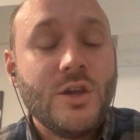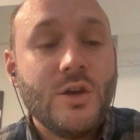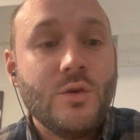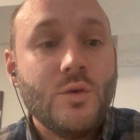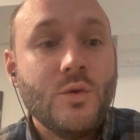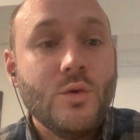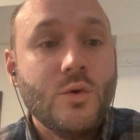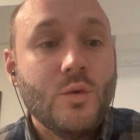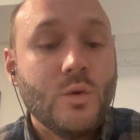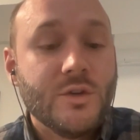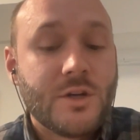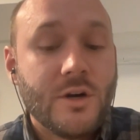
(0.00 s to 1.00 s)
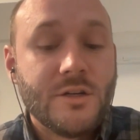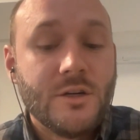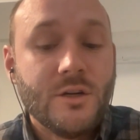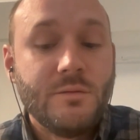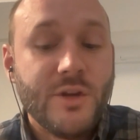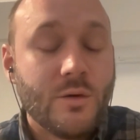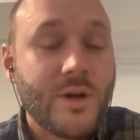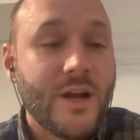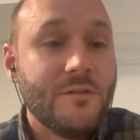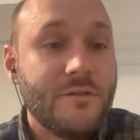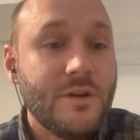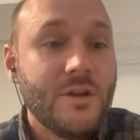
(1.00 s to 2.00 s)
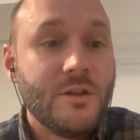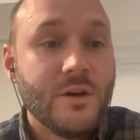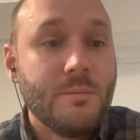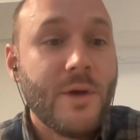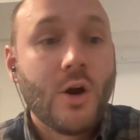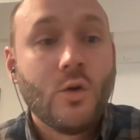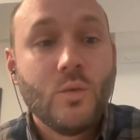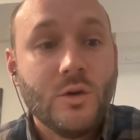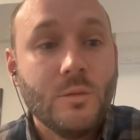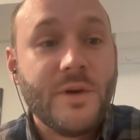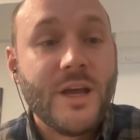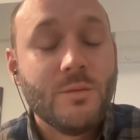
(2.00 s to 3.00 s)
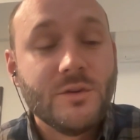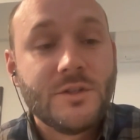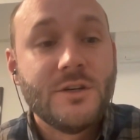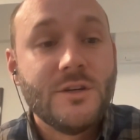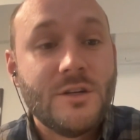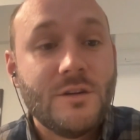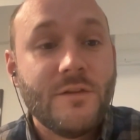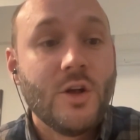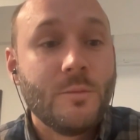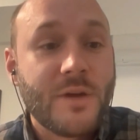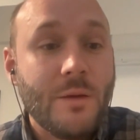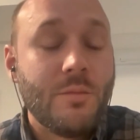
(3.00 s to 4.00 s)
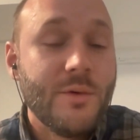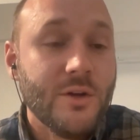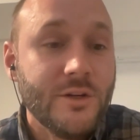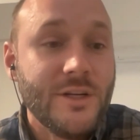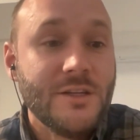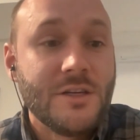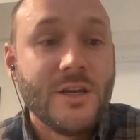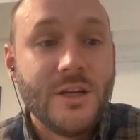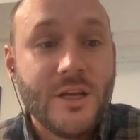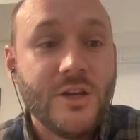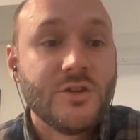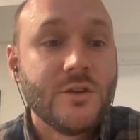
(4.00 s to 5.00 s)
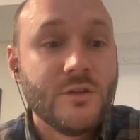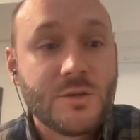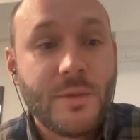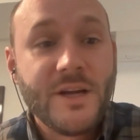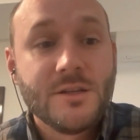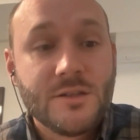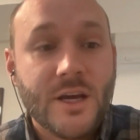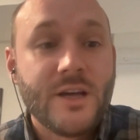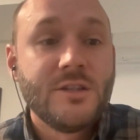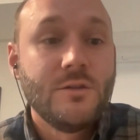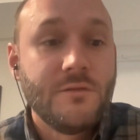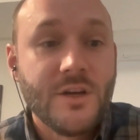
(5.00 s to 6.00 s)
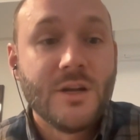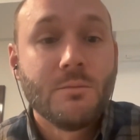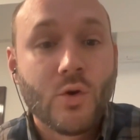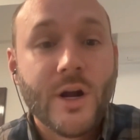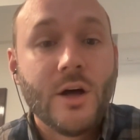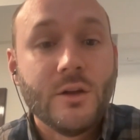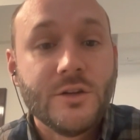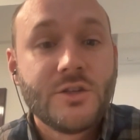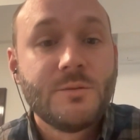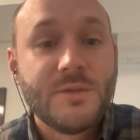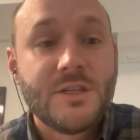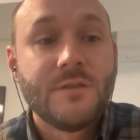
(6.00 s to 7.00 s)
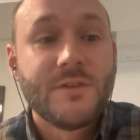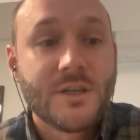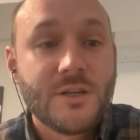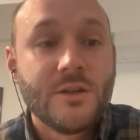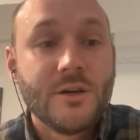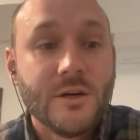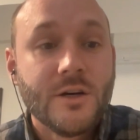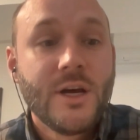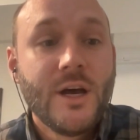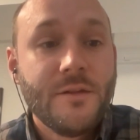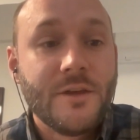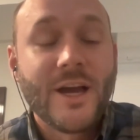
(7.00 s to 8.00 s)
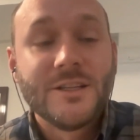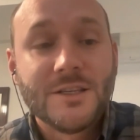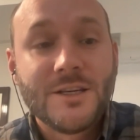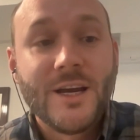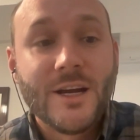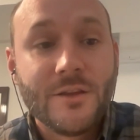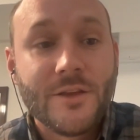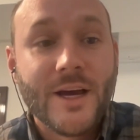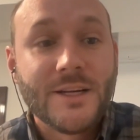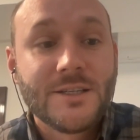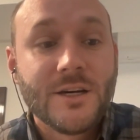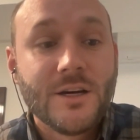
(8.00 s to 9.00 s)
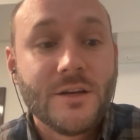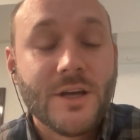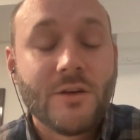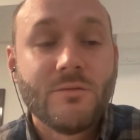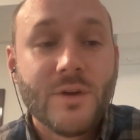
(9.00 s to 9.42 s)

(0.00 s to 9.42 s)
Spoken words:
you will start to, the model will be able to develop capabilities in each of those spaces as you feed it more knowledge specific to the kinds of data that